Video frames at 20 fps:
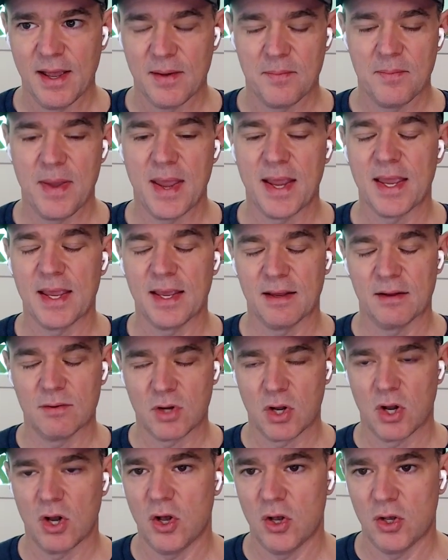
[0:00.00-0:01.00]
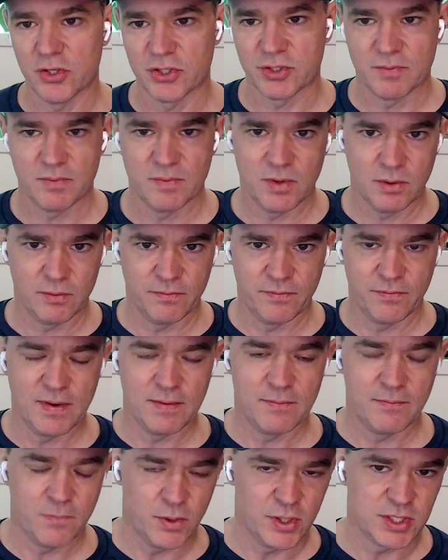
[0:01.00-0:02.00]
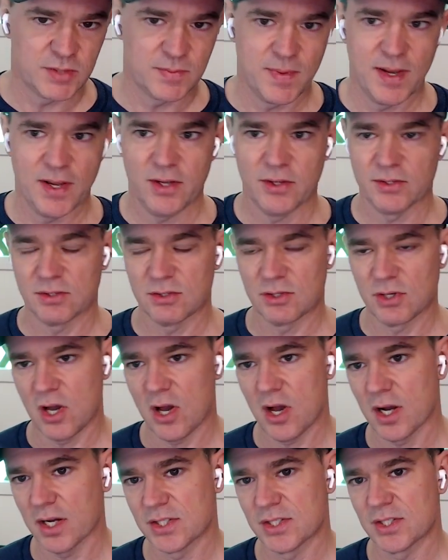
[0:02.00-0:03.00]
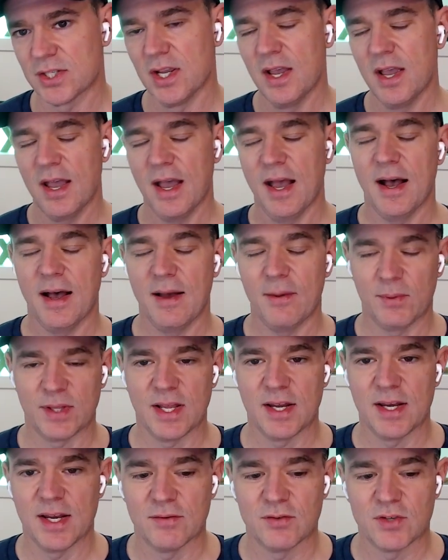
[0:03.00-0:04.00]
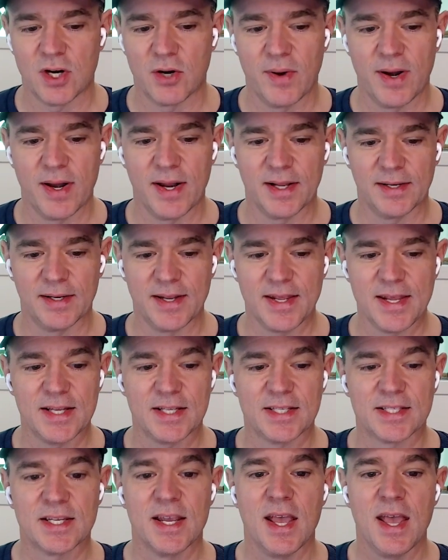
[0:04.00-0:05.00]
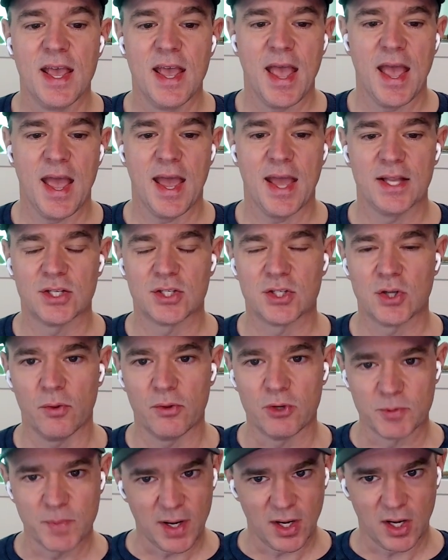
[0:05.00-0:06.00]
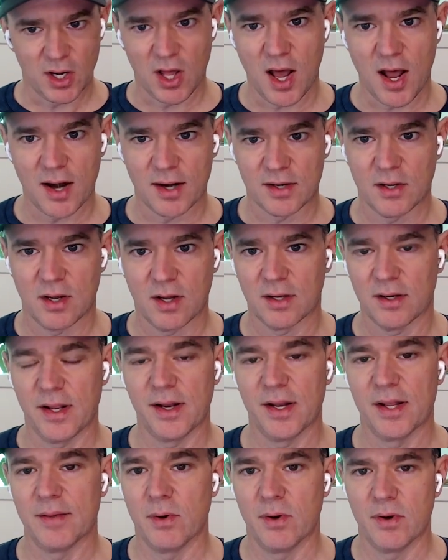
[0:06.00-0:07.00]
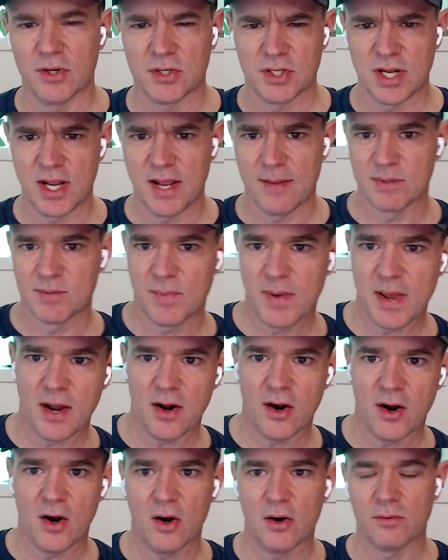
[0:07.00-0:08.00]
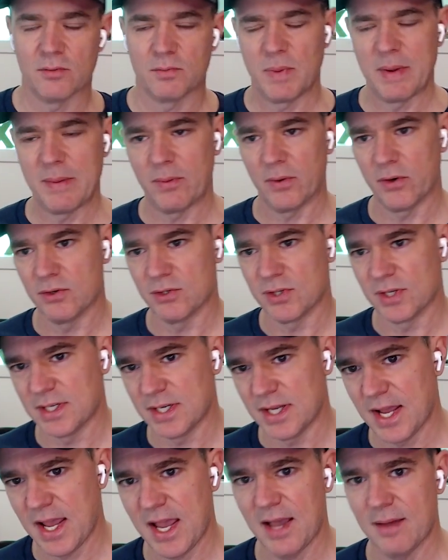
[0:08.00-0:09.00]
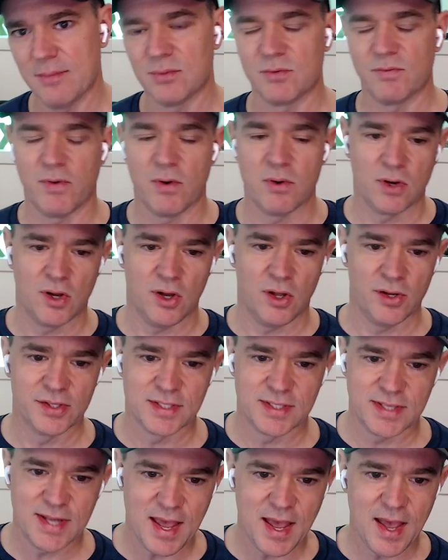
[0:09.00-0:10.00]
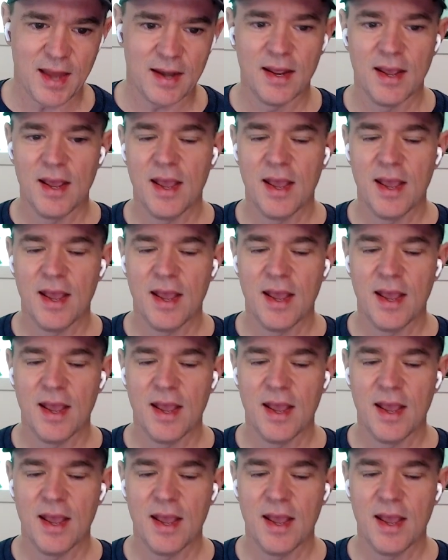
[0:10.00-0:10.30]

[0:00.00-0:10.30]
making calls, voicemails, talks, with the idea of generating leads. And so there's been a lot of talk lately about is DMs better, people are using DMs, phone call is dead.